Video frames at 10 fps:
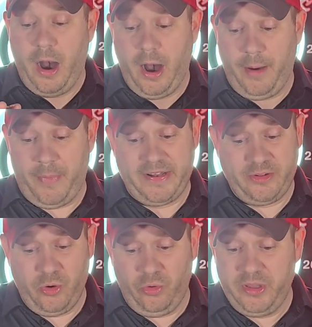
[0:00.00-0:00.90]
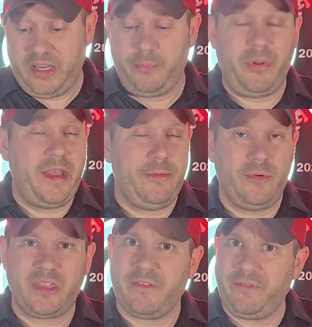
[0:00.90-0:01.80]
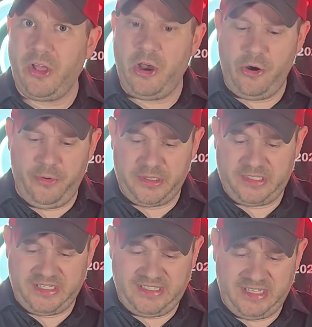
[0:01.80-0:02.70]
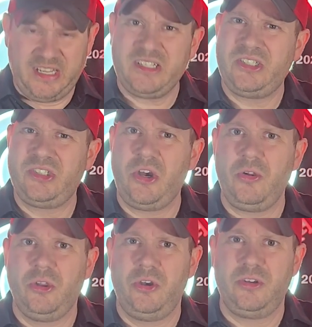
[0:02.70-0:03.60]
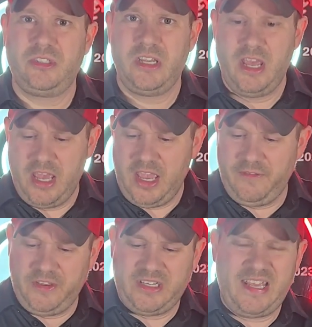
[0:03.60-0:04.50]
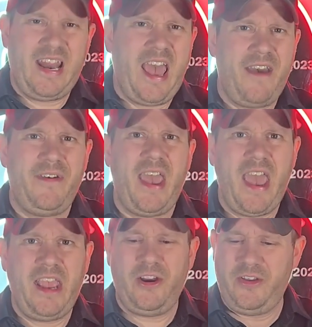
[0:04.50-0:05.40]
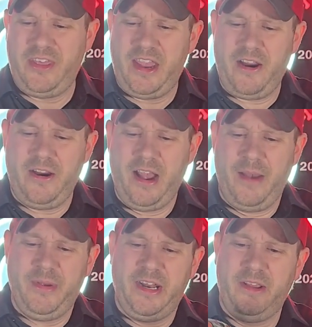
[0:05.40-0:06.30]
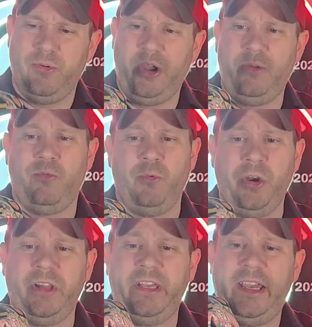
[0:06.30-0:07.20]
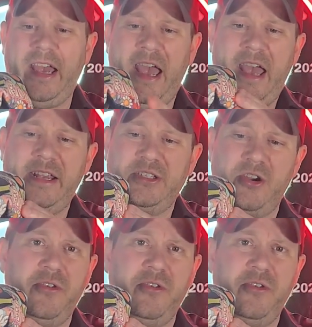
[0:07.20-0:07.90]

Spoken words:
My only complaint with the flow is, since it is so loose, if you did have a hanger there, I mean, it really hangs